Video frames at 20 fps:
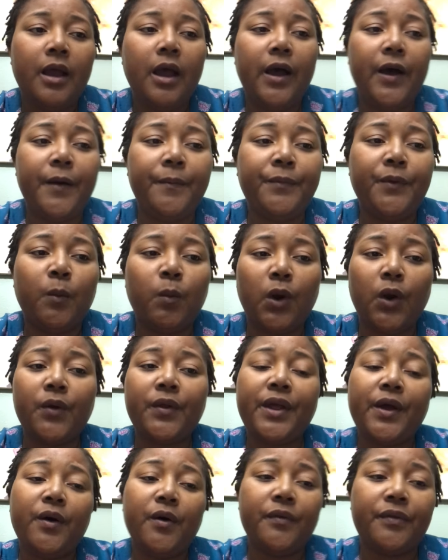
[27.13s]
the
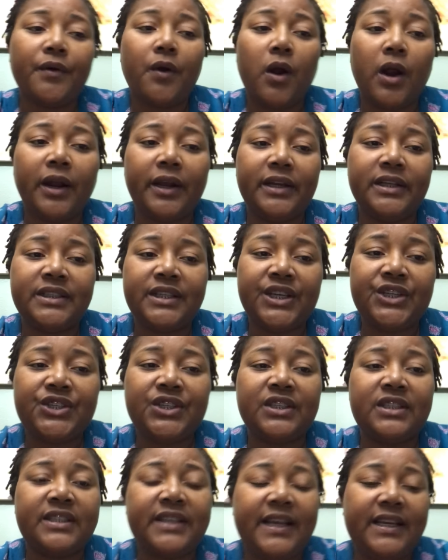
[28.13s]
World Health
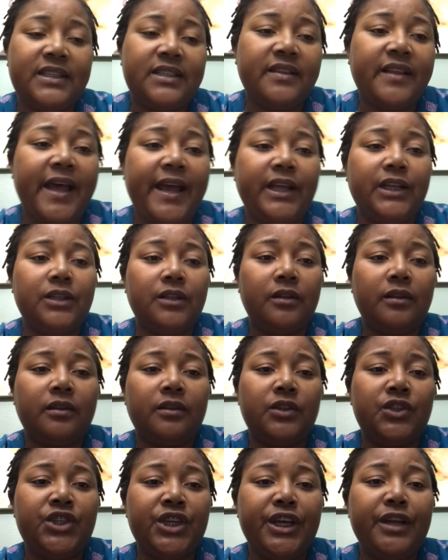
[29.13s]
Organization states that
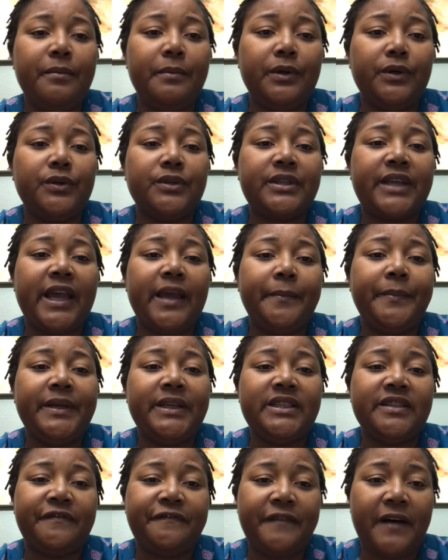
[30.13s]
GMOs can be
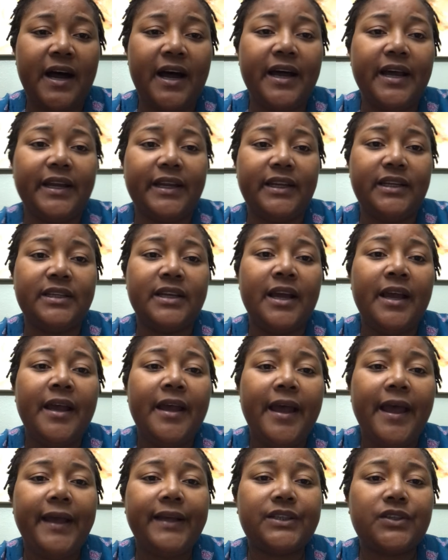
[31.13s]
defined
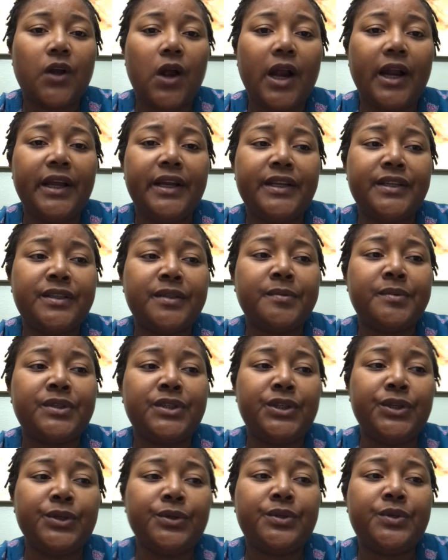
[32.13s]
as
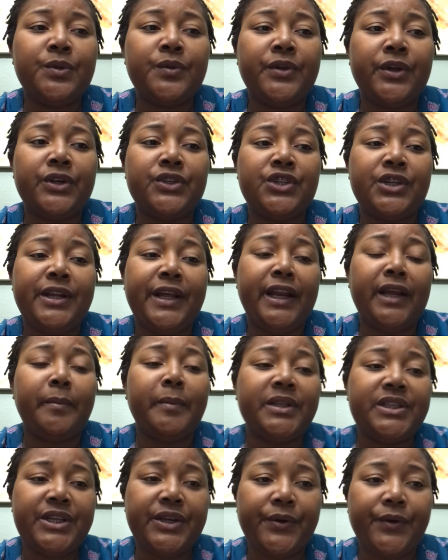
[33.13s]
organisms due to their genetic
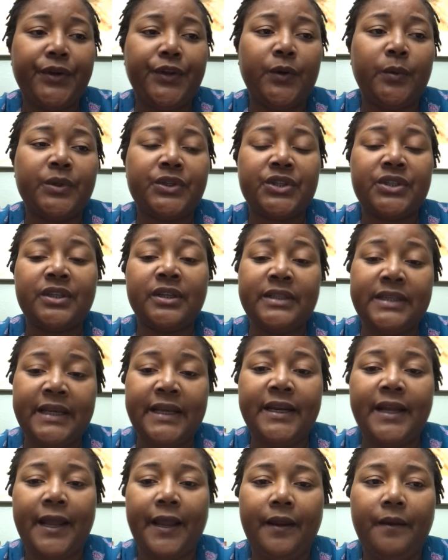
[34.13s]
material, which is the
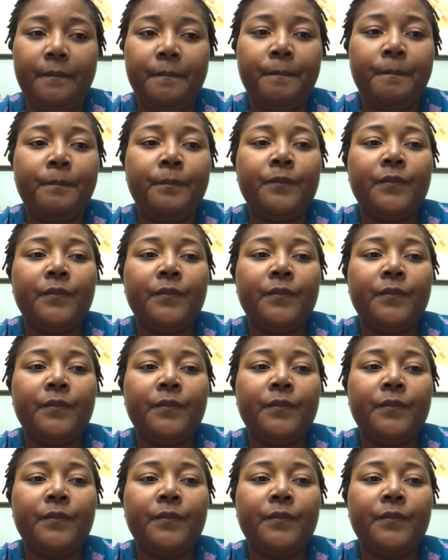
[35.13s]
DNA,